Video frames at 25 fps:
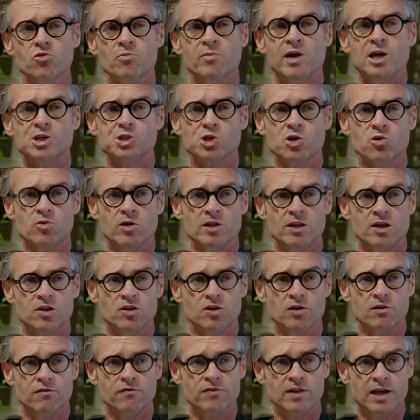to measure
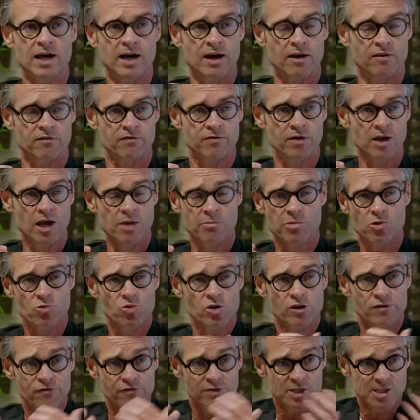quality of life. But
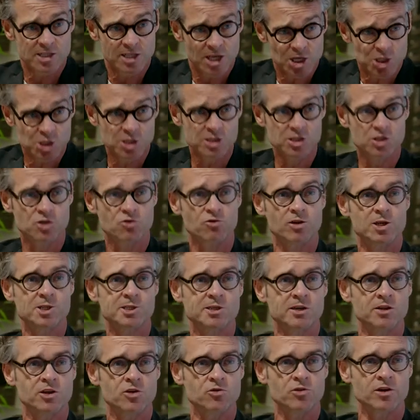we're physicians,
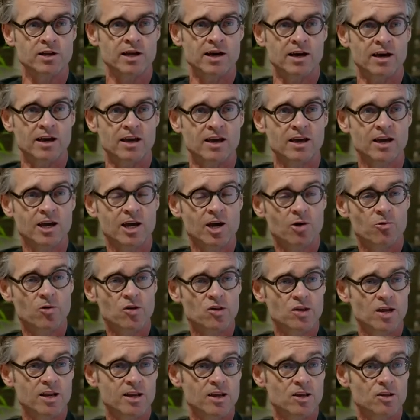Christian, you and I.
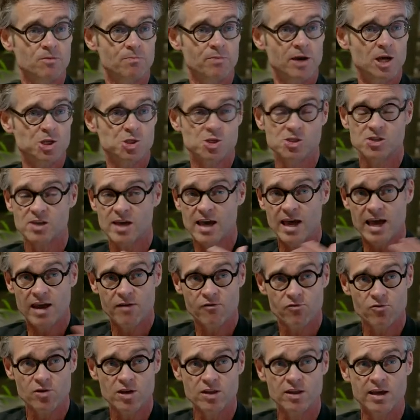We see these patients
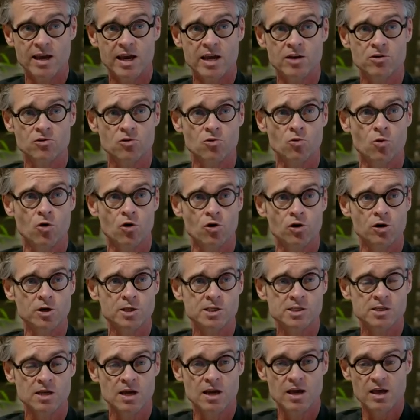every day in our
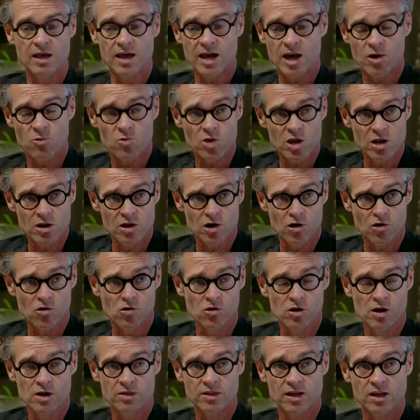wards, and we
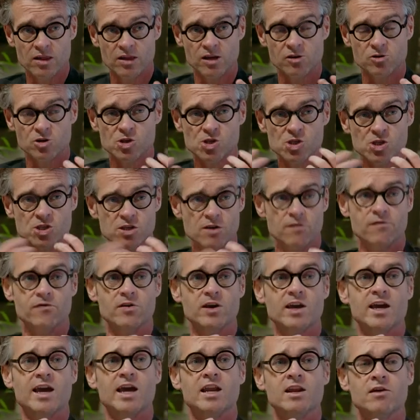know that they're
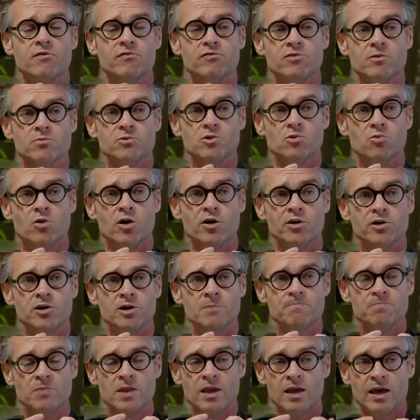suffocating from the
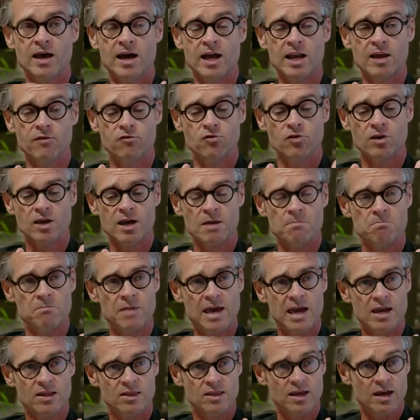water. And if you can
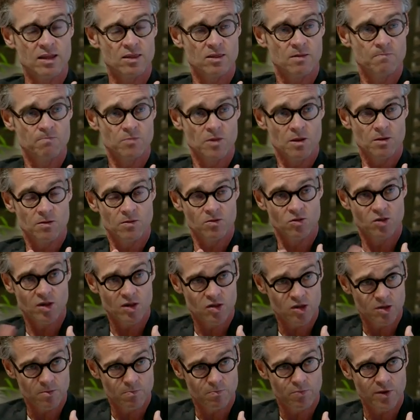make that
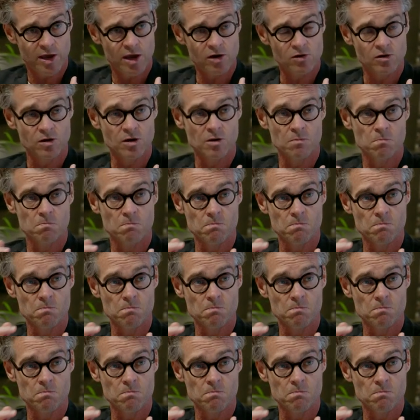disappear